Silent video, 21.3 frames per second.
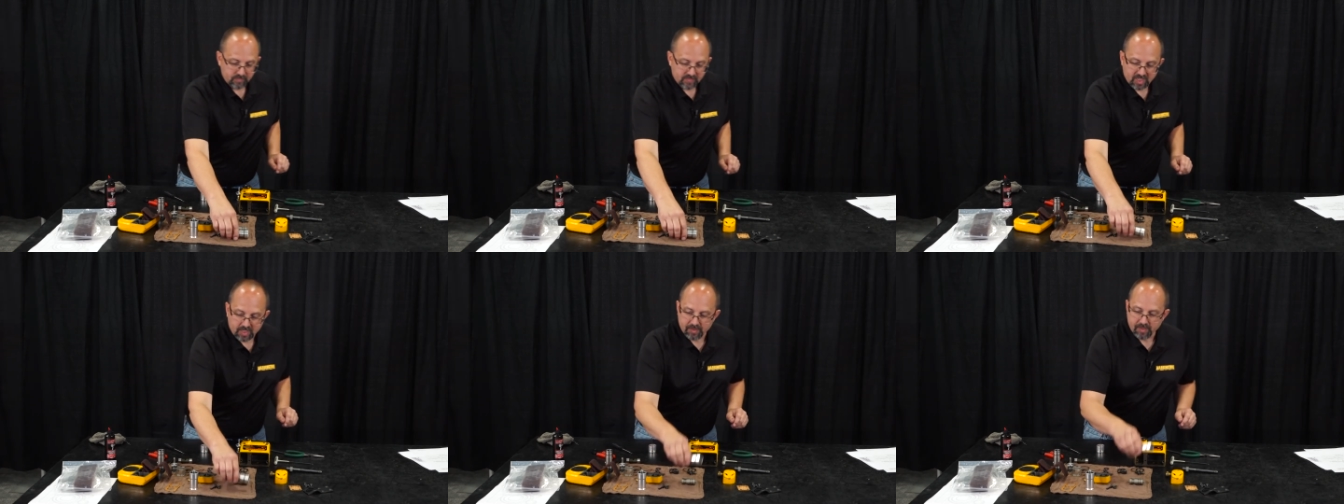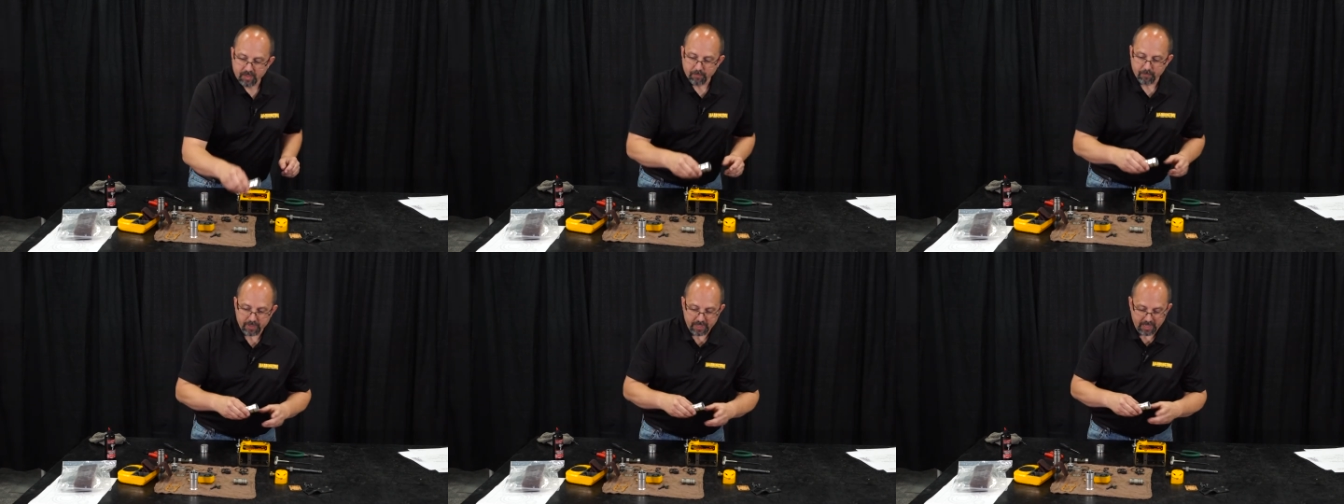And
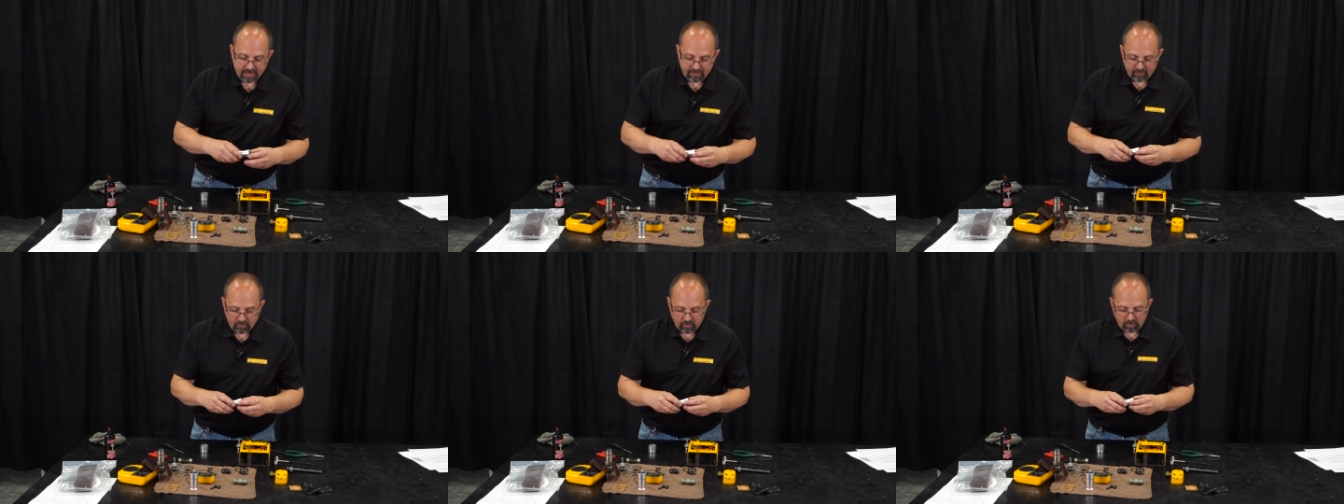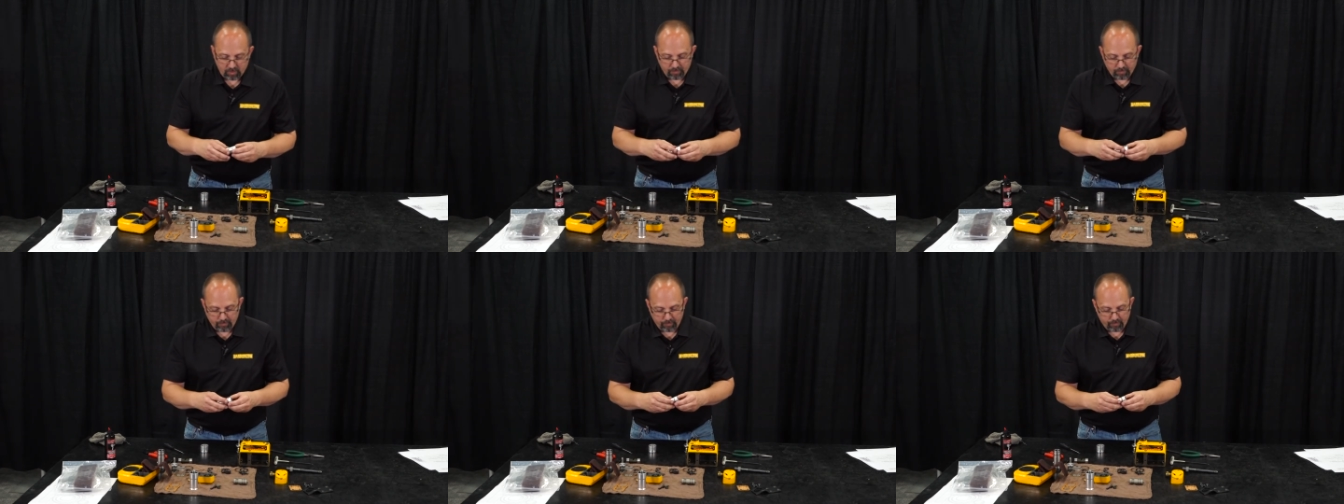then we have
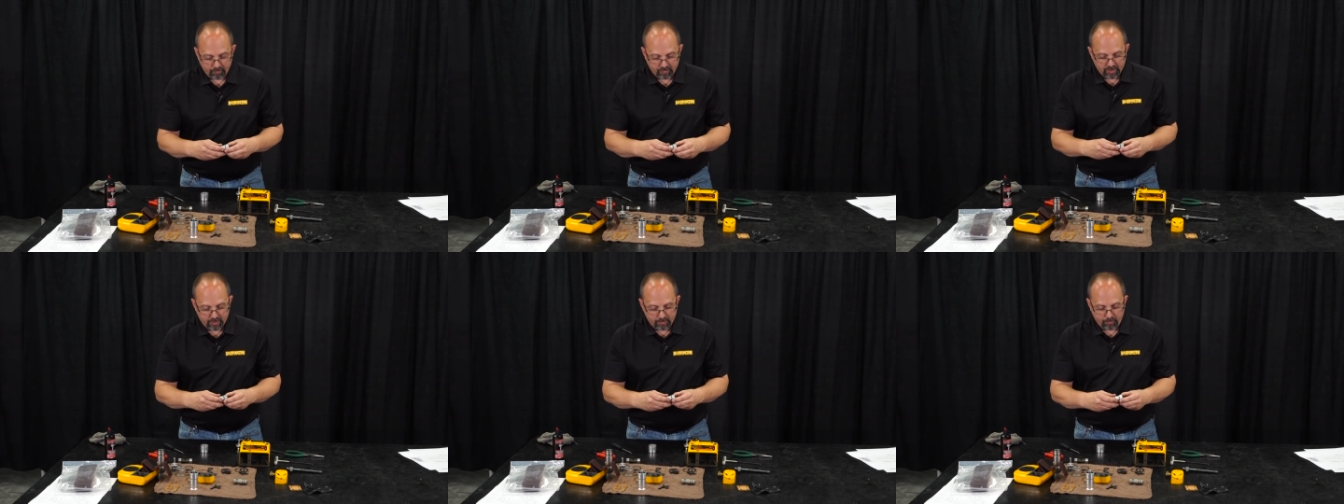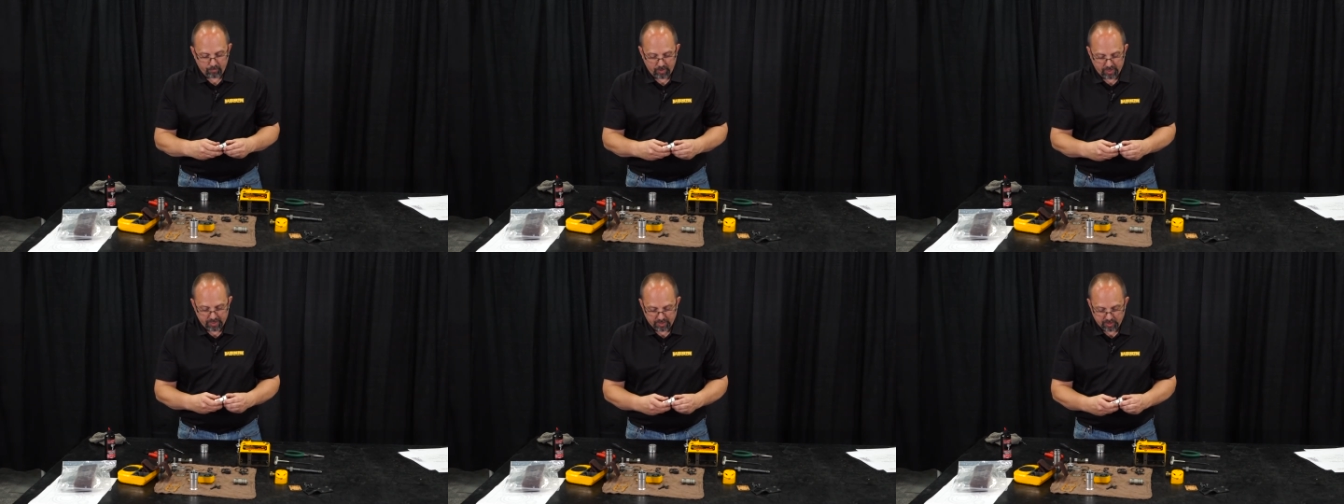our
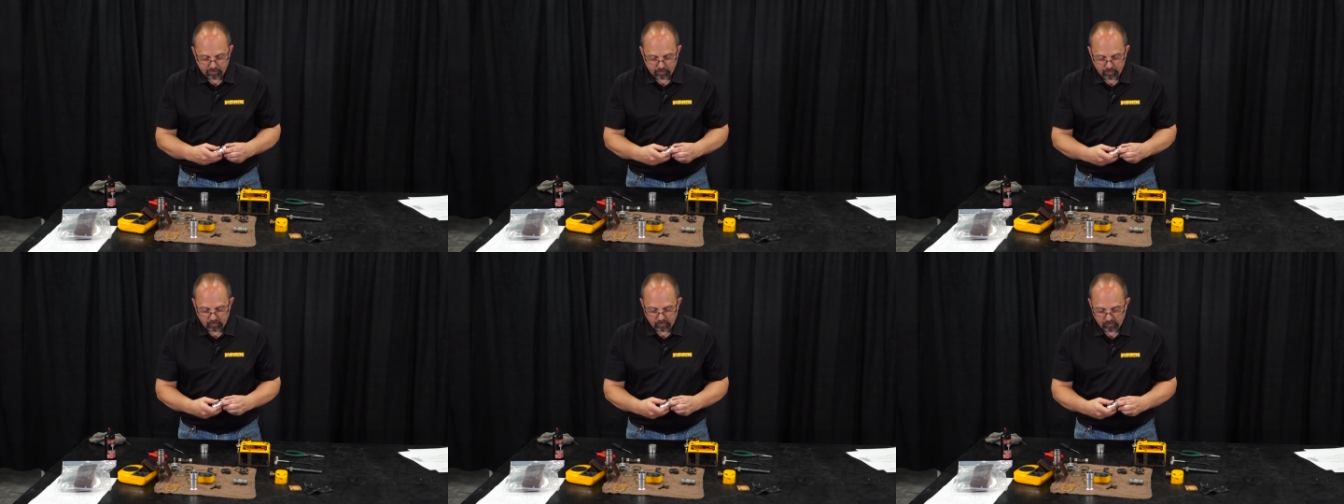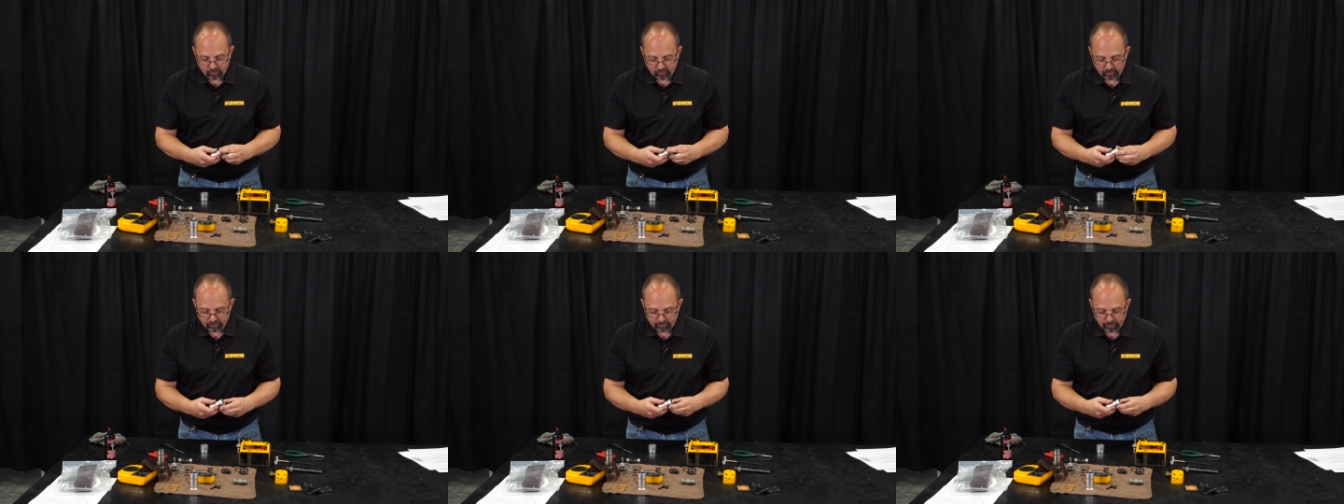brake
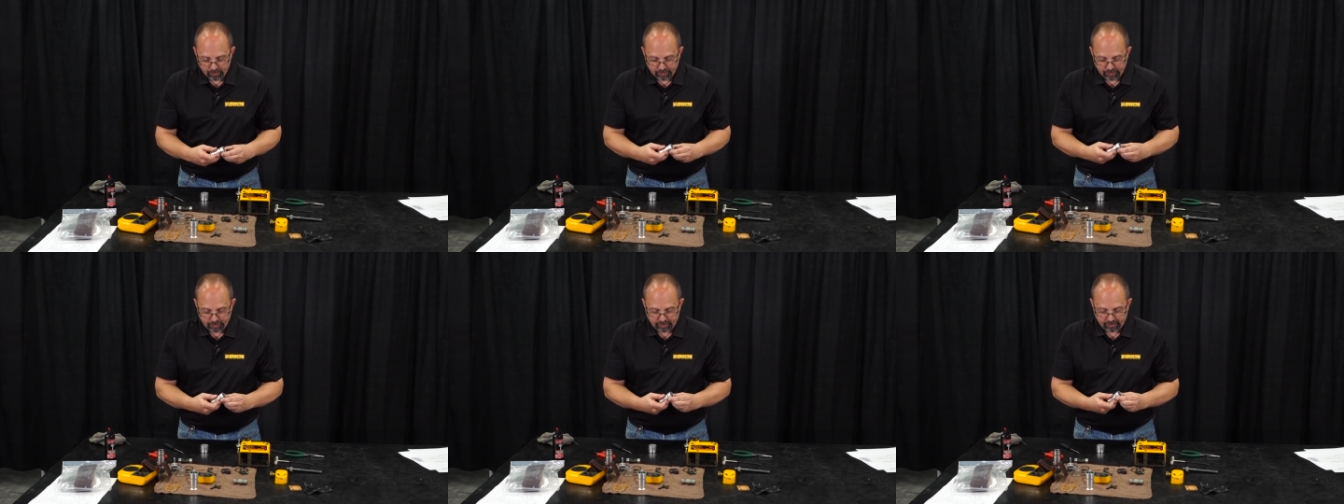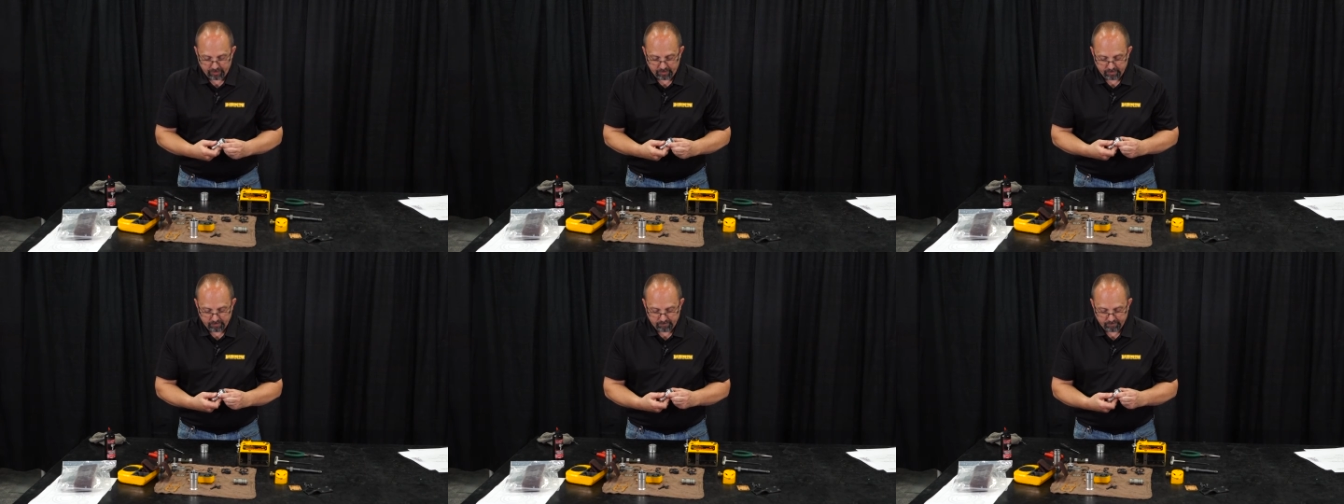spool bushing.